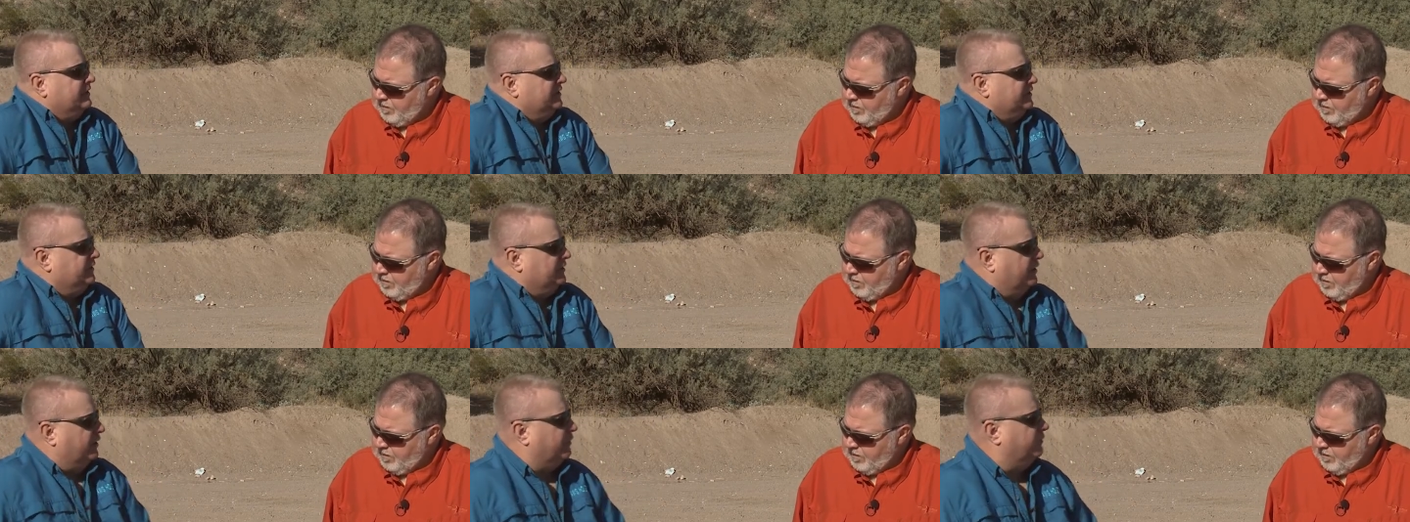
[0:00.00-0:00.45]

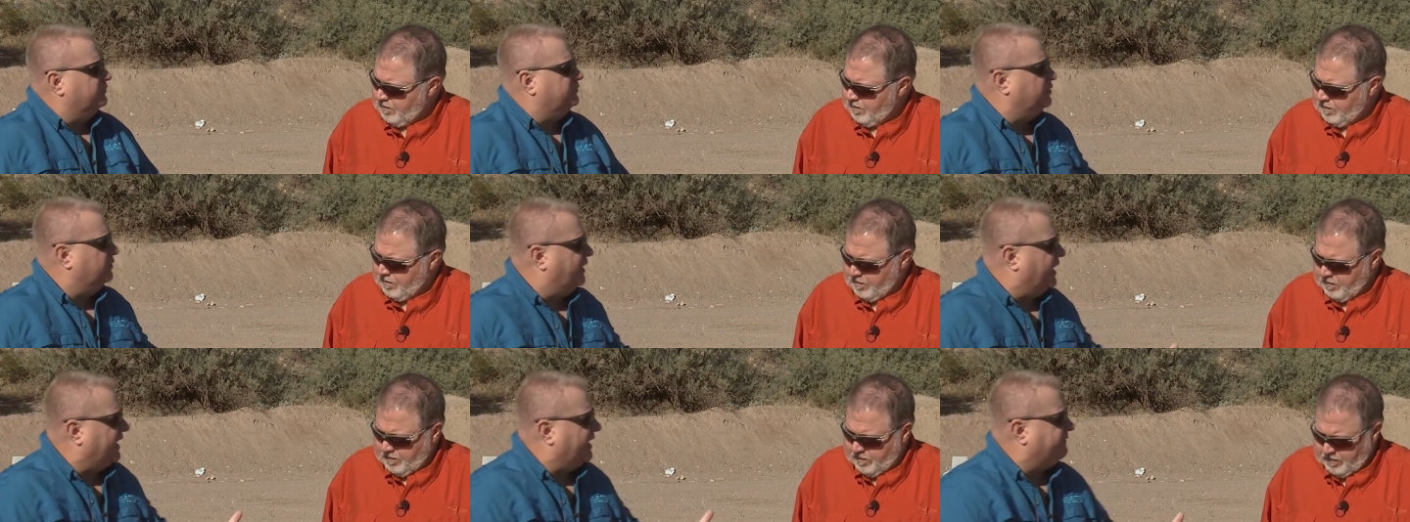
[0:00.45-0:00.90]
Speaker 1: you know,
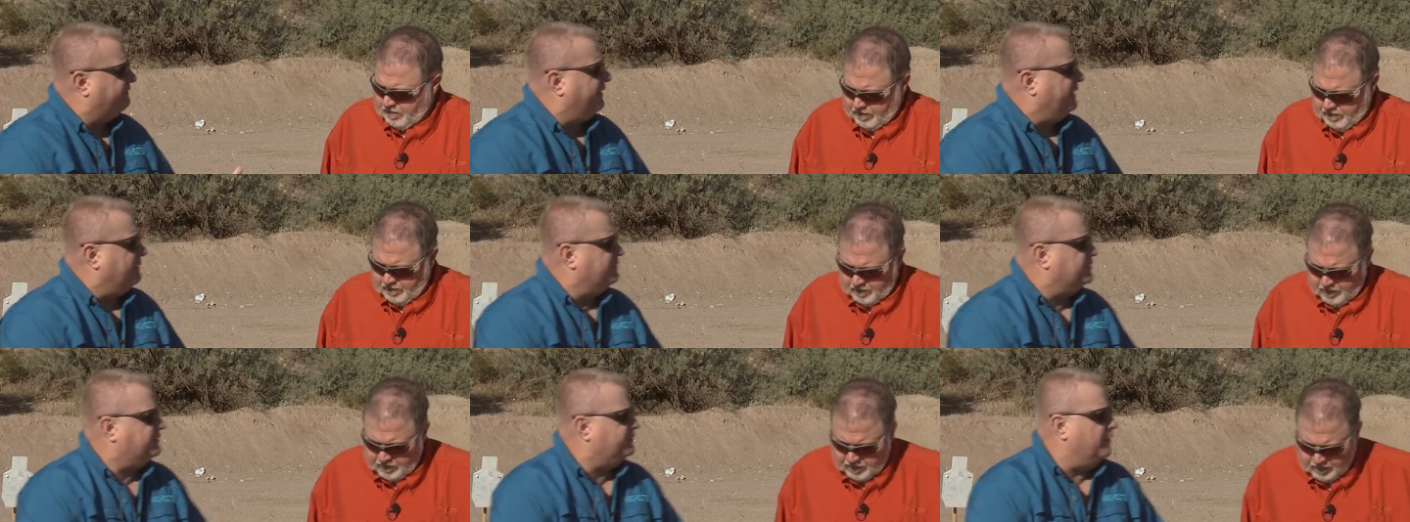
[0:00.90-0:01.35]
do like a
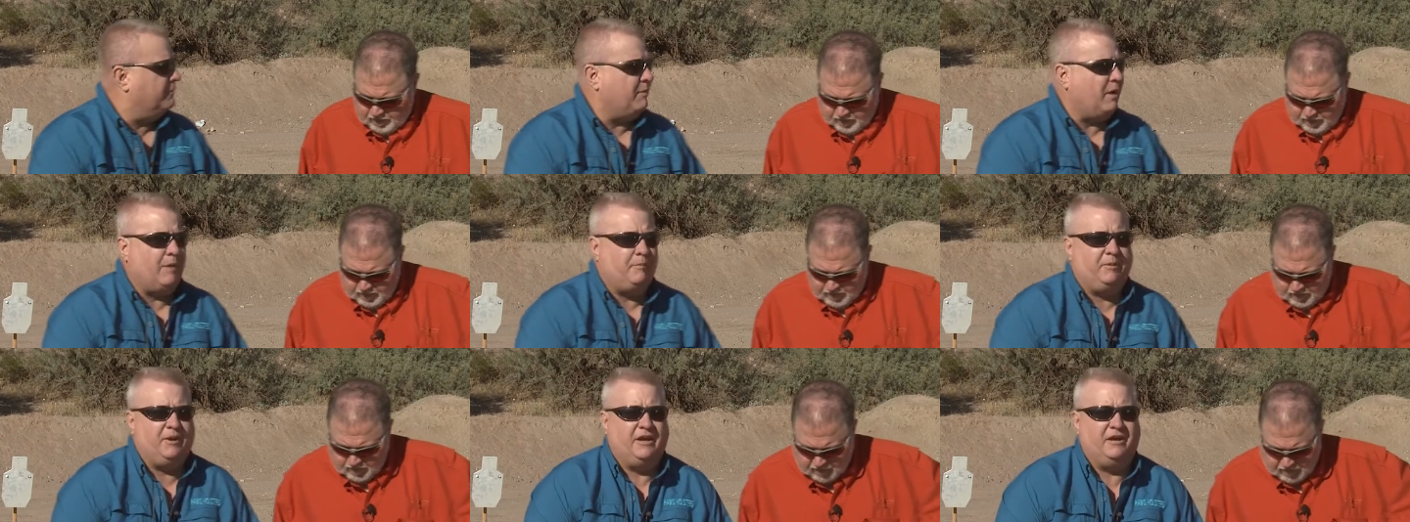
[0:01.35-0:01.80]
famous
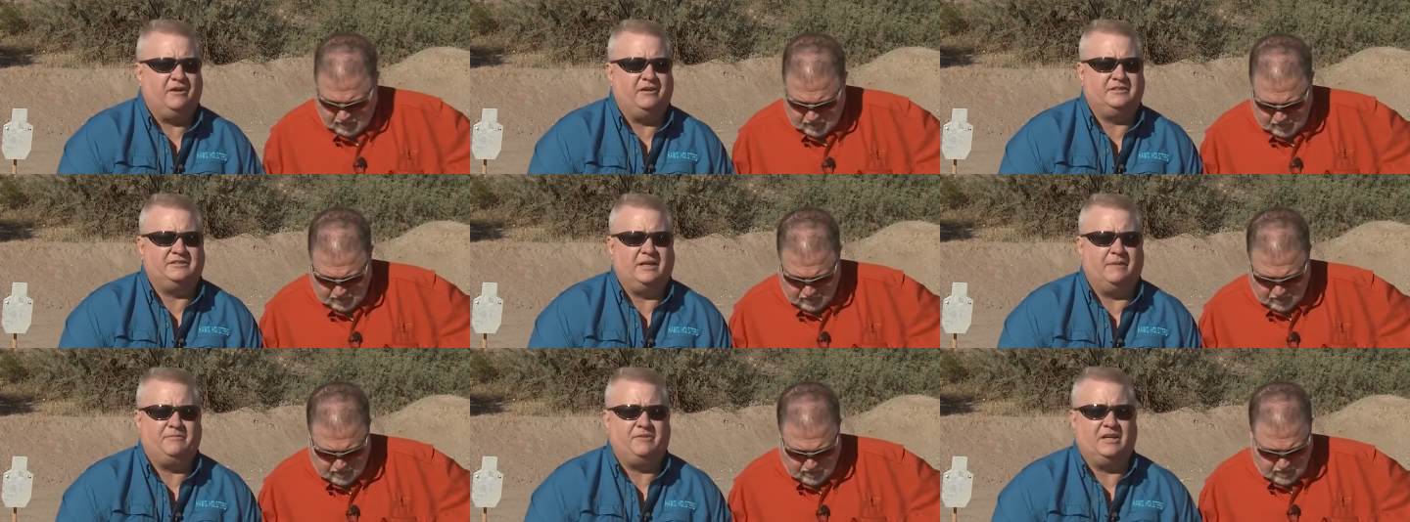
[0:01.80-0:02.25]
football player and
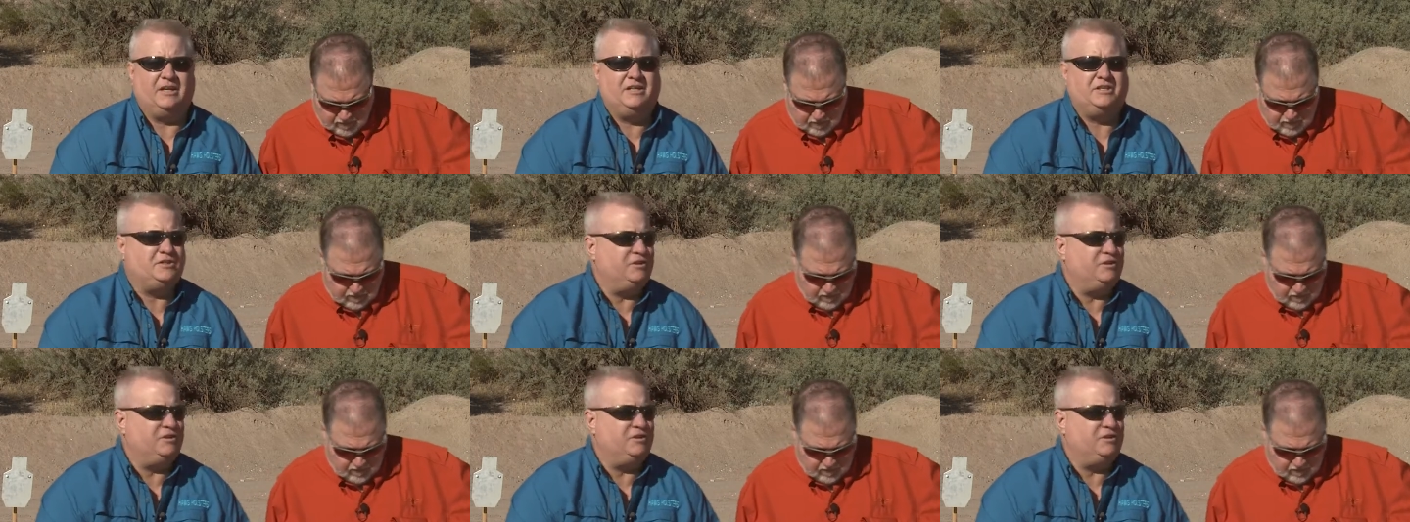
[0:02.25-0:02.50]
something and